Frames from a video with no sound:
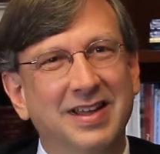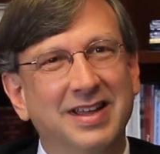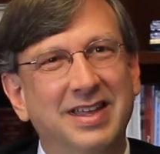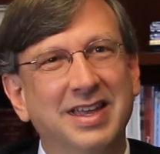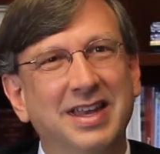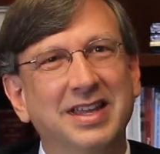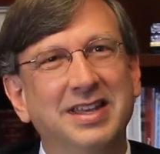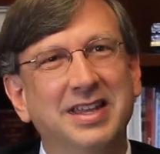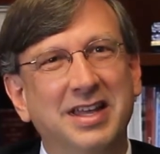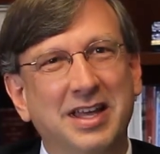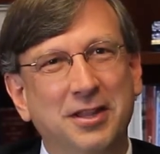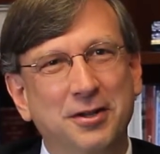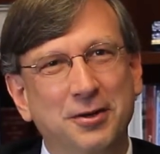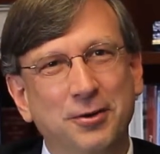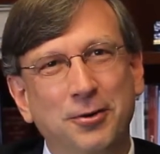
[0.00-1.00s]
Getting
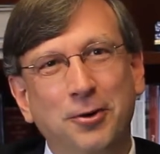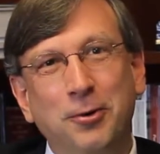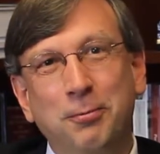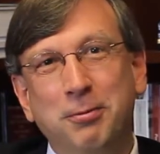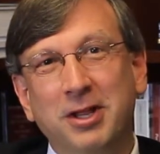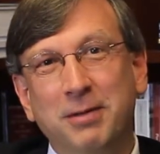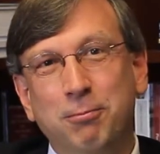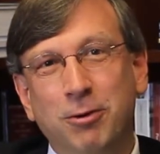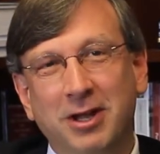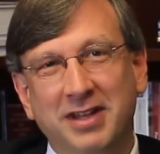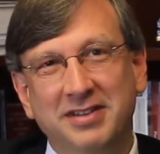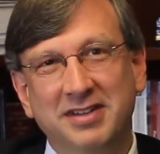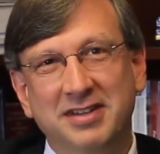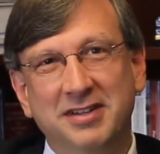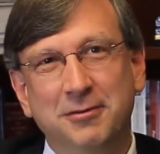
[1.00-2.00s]
together, opening
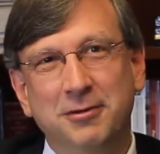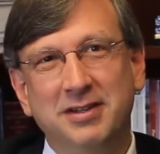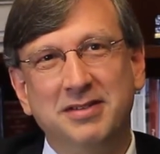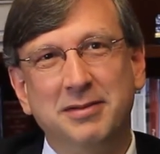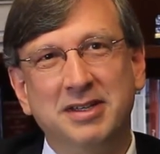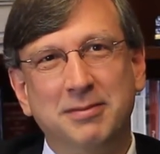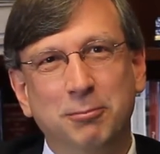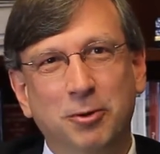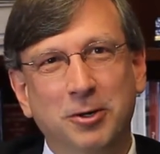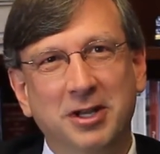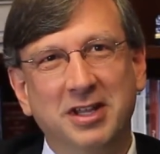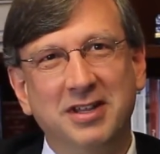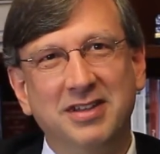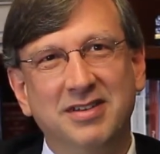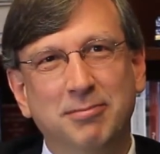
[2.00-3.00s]
presents Christmas
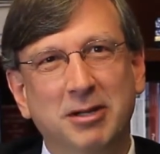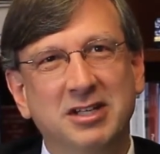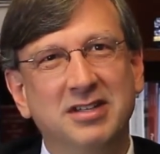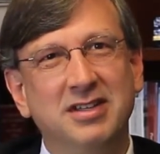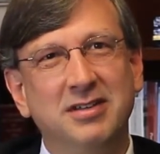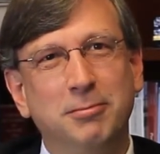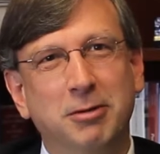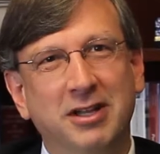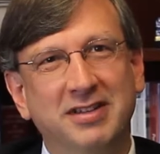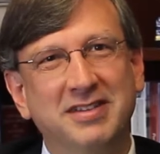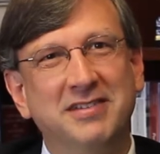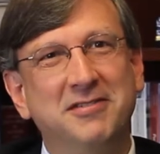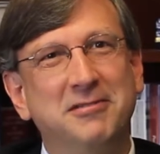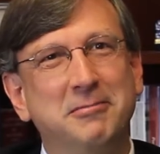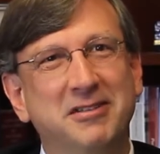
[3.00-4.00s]
morning, especially the
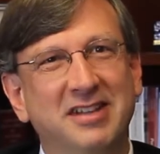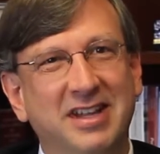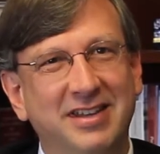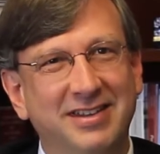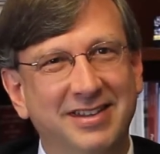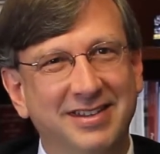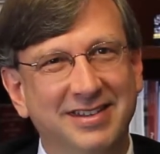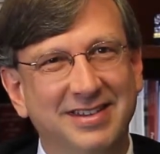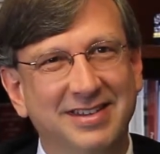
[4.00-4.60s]
presents from Santa.